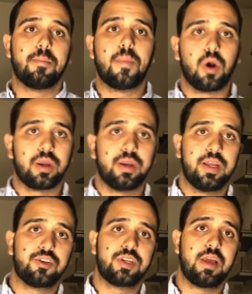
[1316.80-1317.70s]
book.
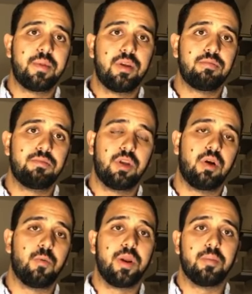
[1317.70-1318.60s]
Entertainment,
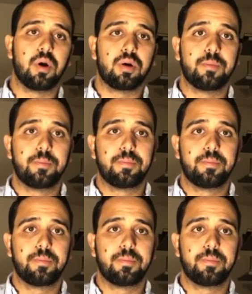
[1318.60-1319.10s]
read a book.